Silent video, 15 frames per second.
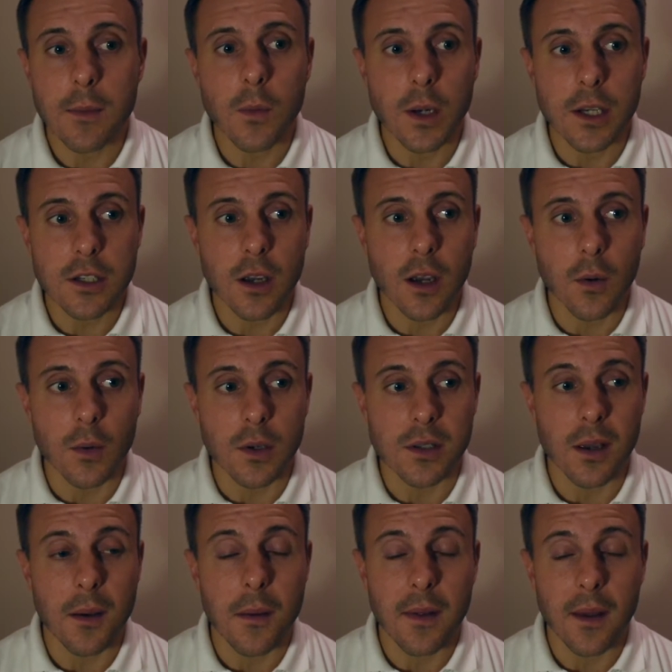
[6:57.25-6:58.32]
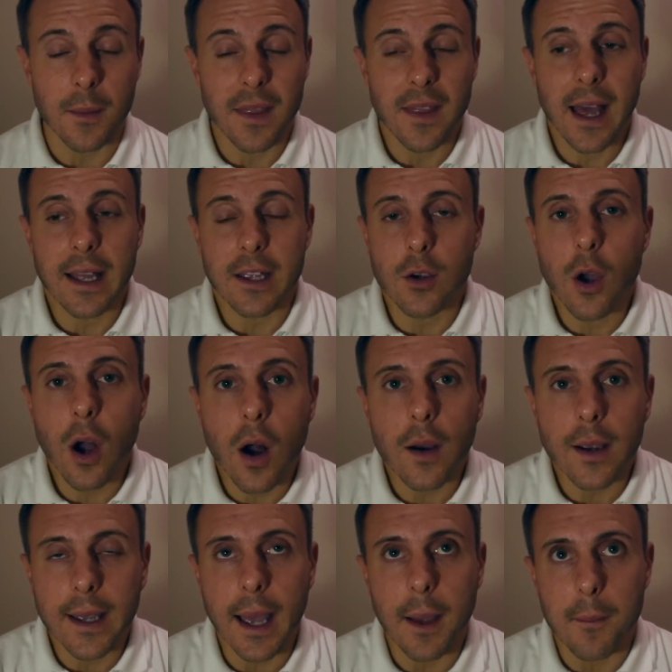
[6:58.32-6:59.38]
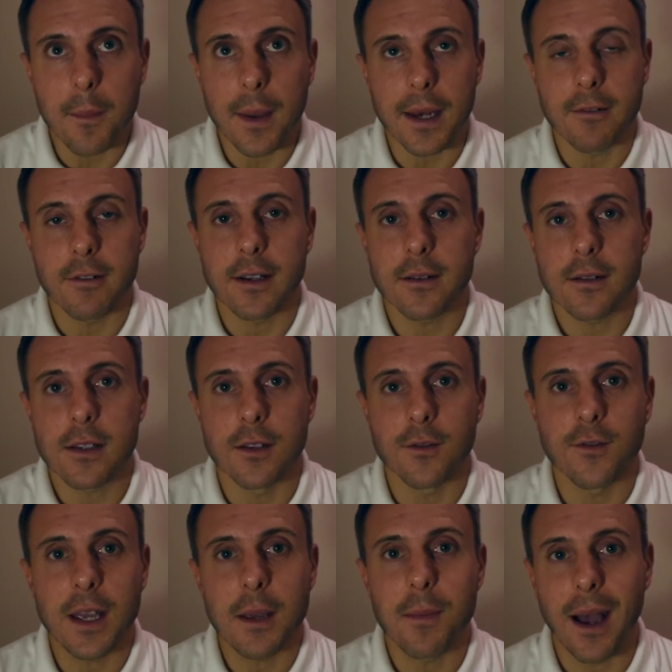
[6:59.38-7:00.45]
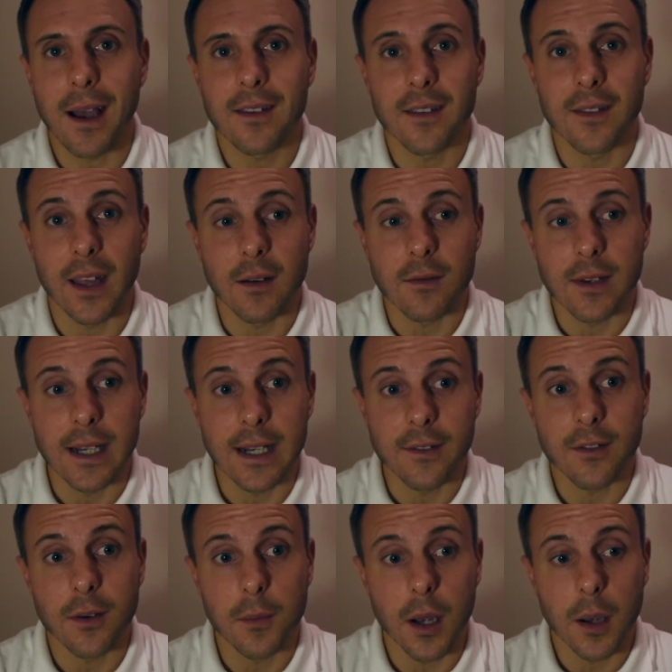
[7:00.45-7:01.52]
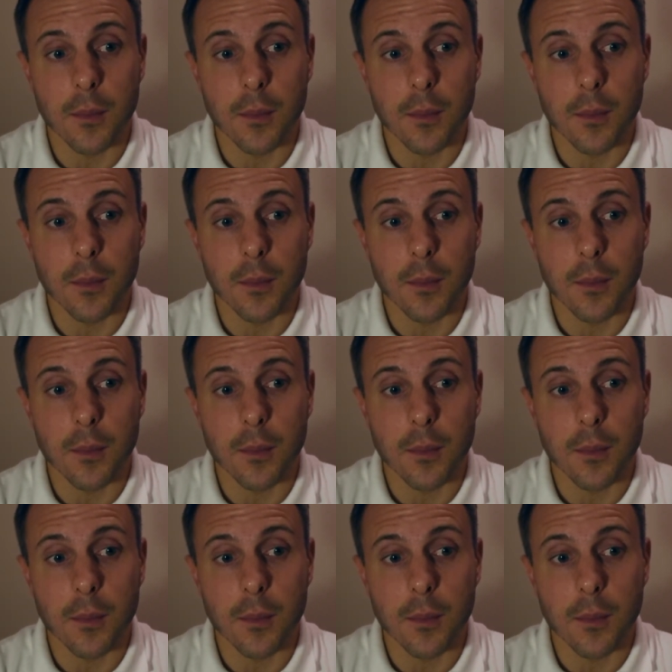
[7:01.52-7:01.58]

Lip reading: which was that you can't get better sort of feedback than that, really, from my